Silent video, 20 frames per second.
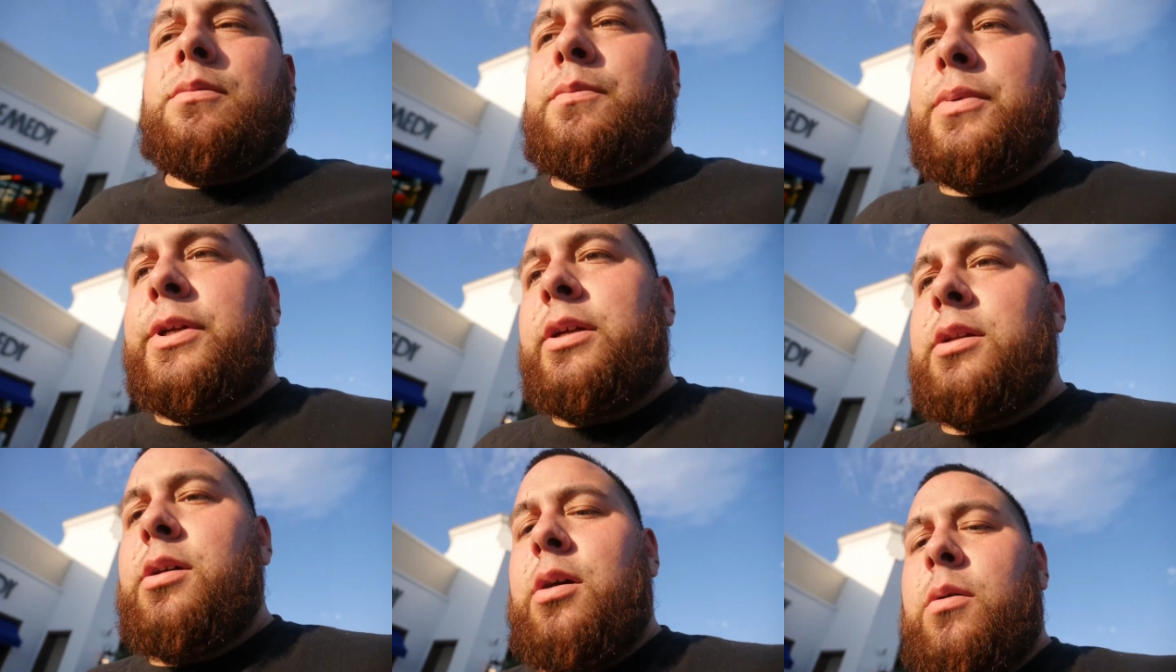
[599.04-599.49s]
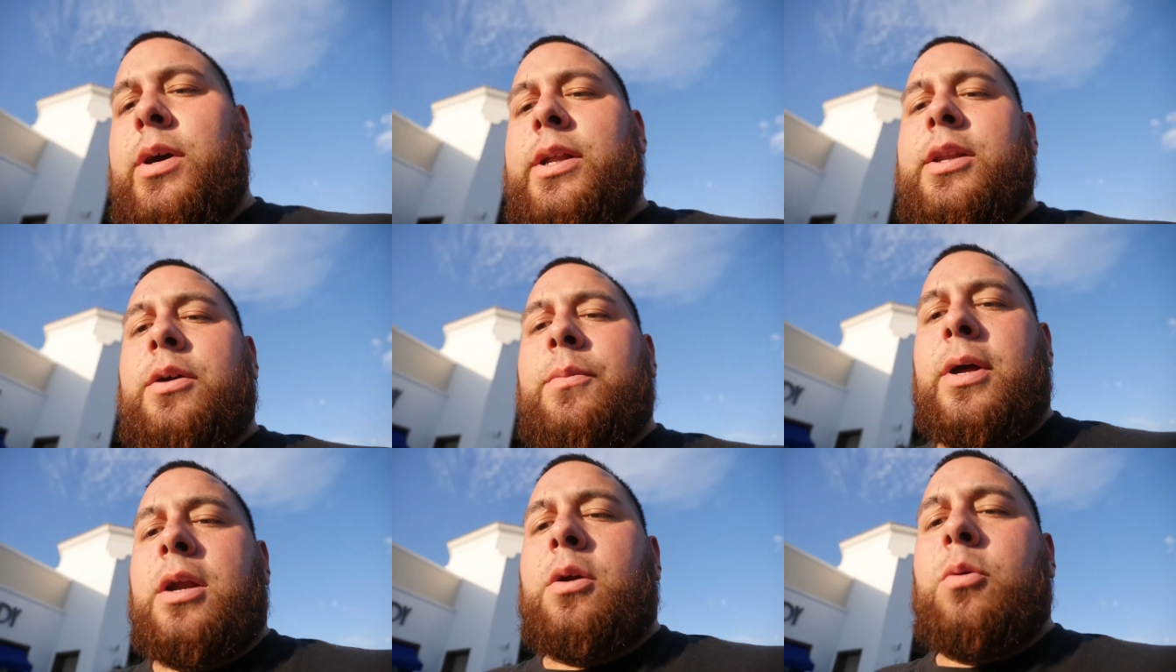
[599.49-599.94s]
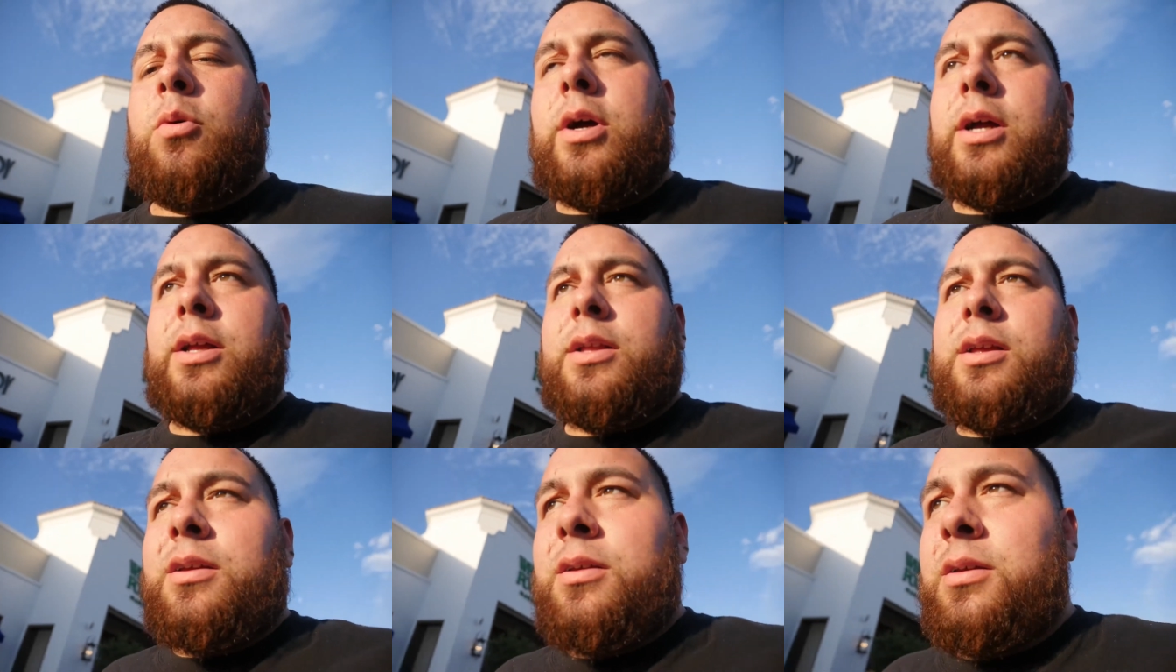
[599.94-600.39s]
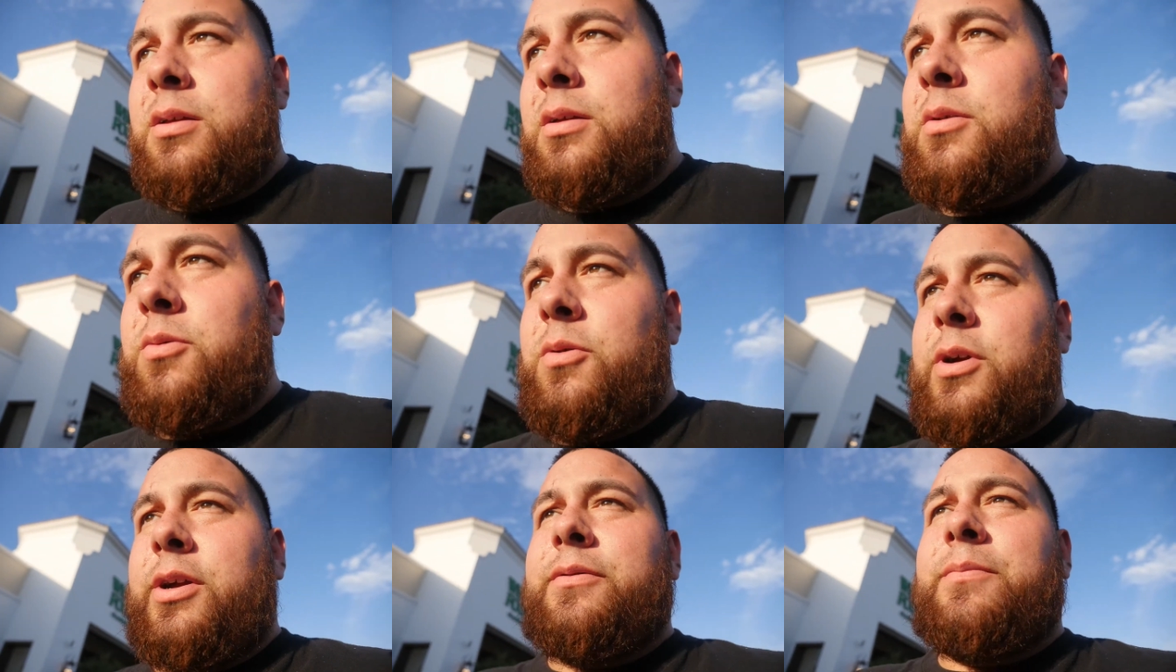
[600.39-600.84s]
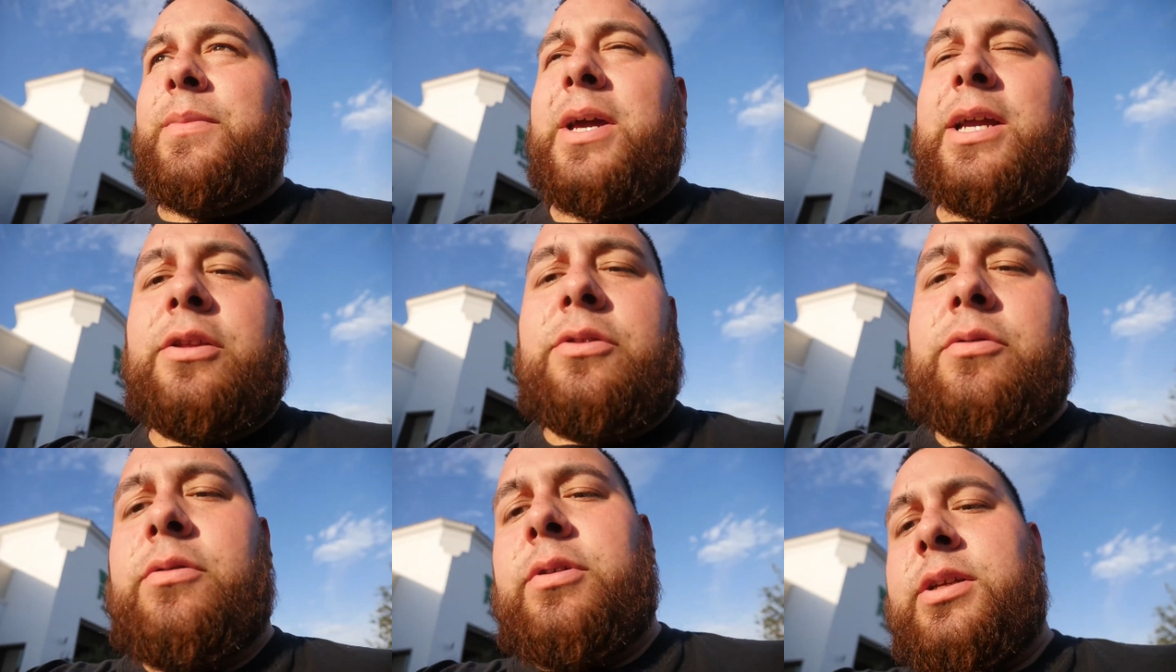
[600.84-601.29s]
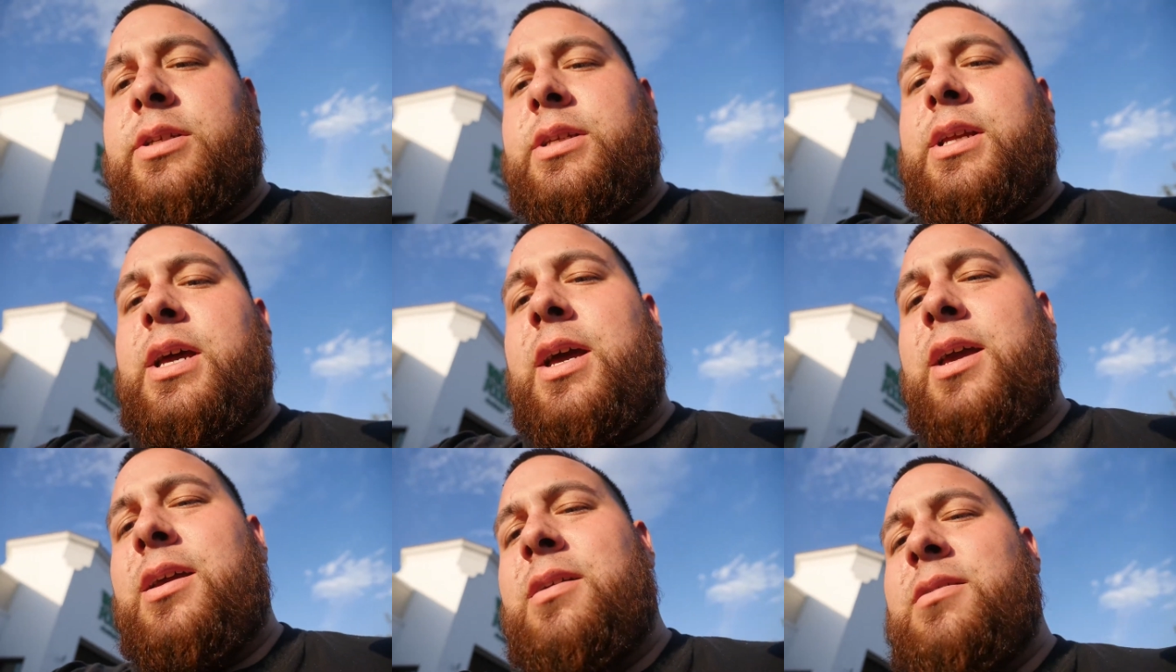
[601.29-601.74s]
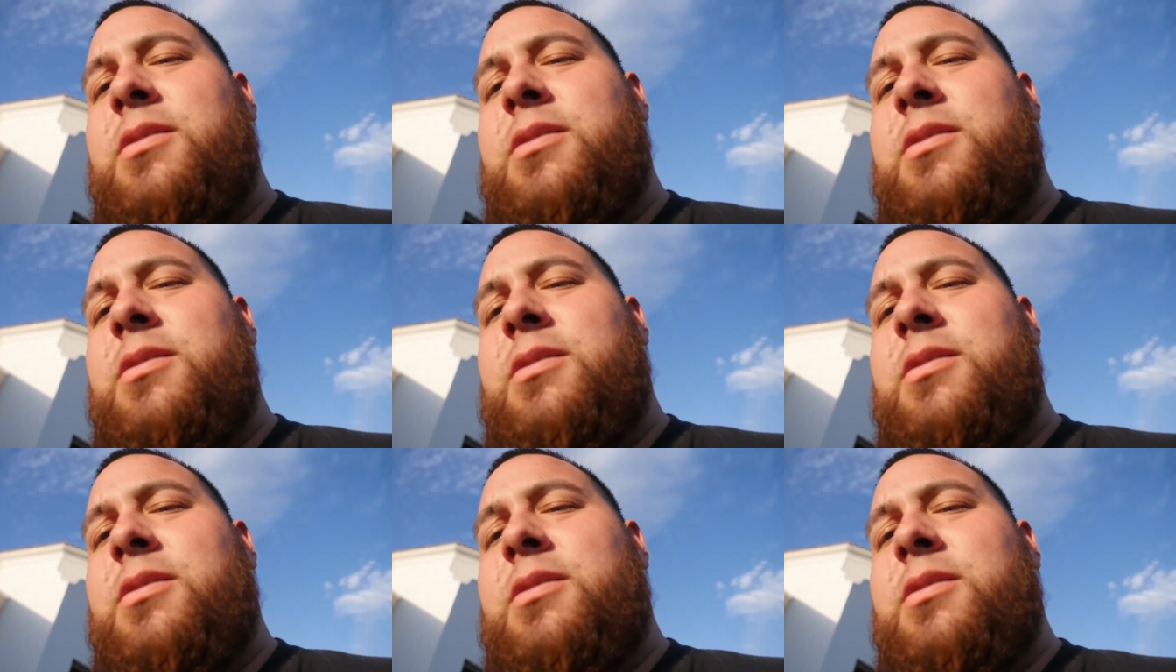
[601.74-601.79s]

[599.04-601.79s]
But you know what? No matter what, we're gonna make it through this day